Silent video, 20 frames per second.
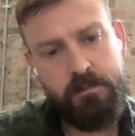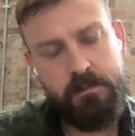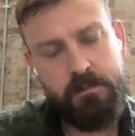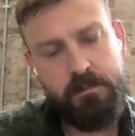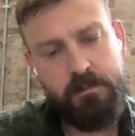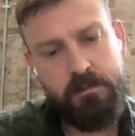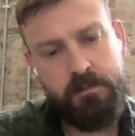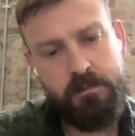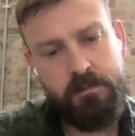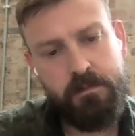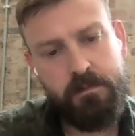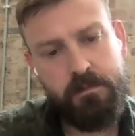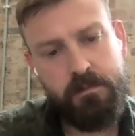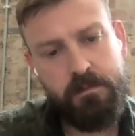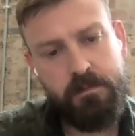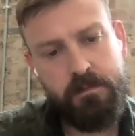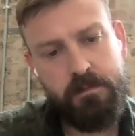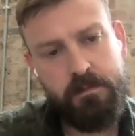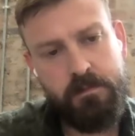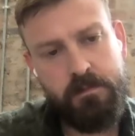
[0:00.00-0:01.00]

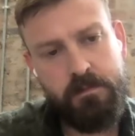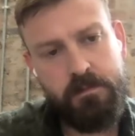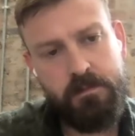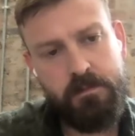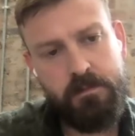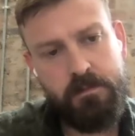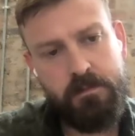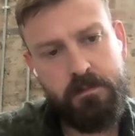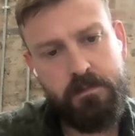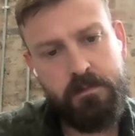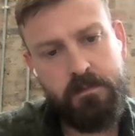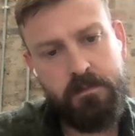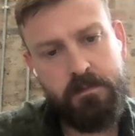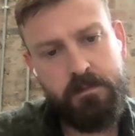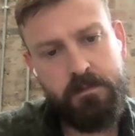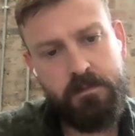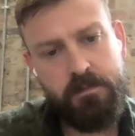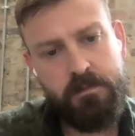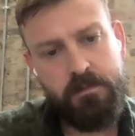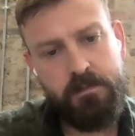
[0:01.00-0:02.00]

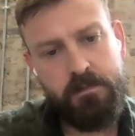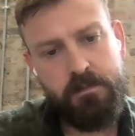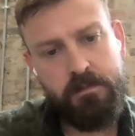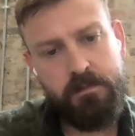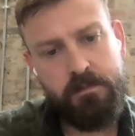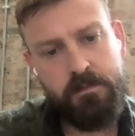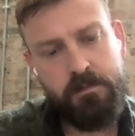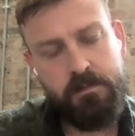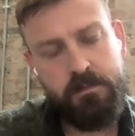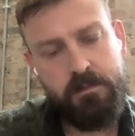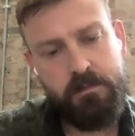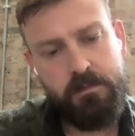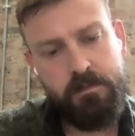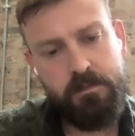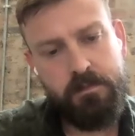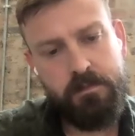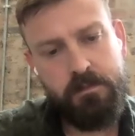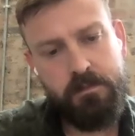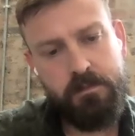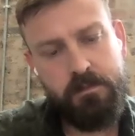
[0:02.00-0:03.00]

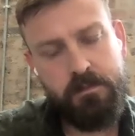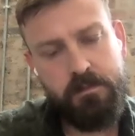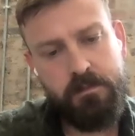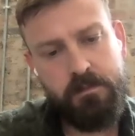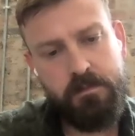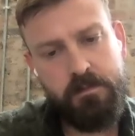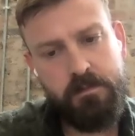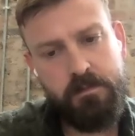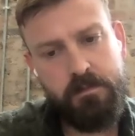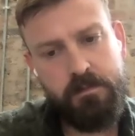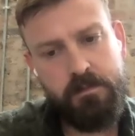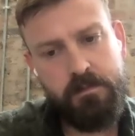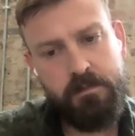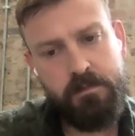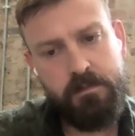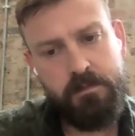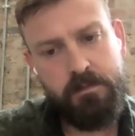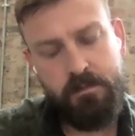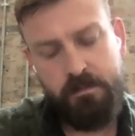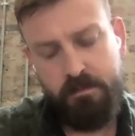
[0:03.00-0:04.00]

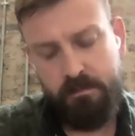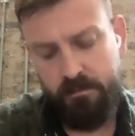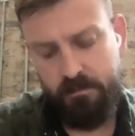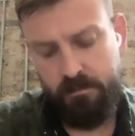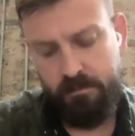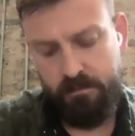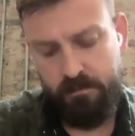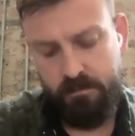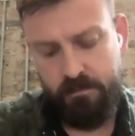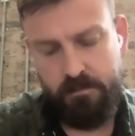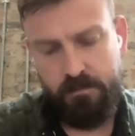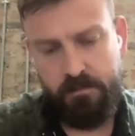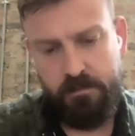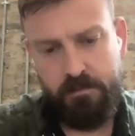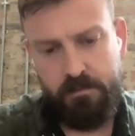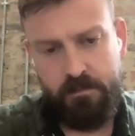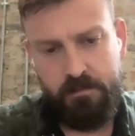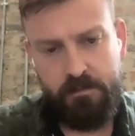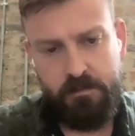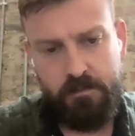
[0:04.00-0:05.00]

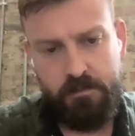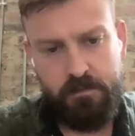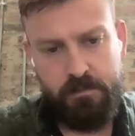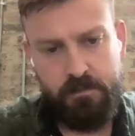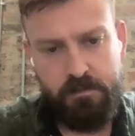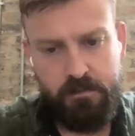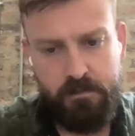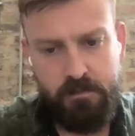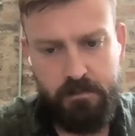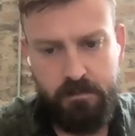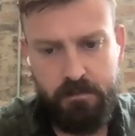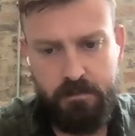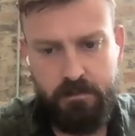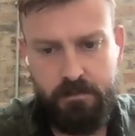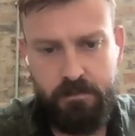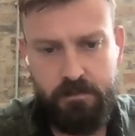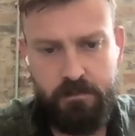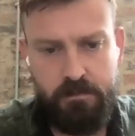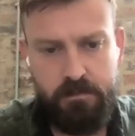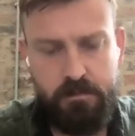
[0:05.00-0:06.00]

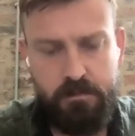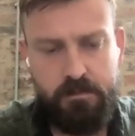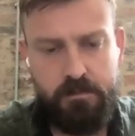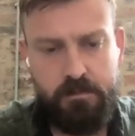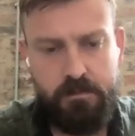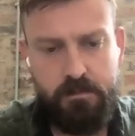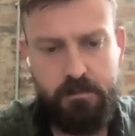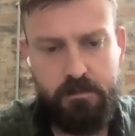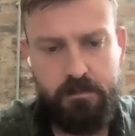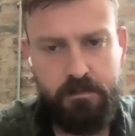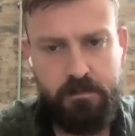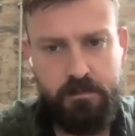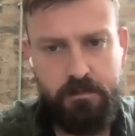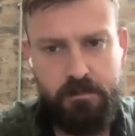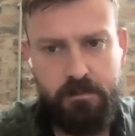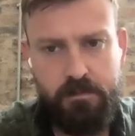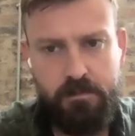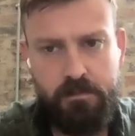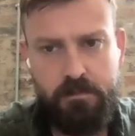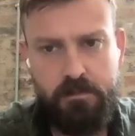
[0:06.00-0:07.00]

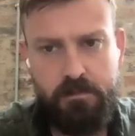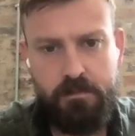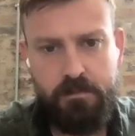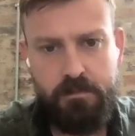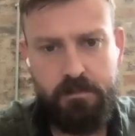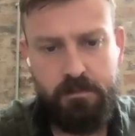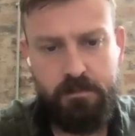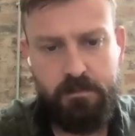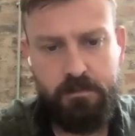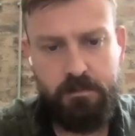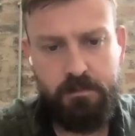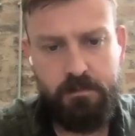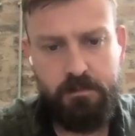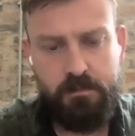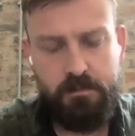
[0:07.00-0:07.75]
(not speaking)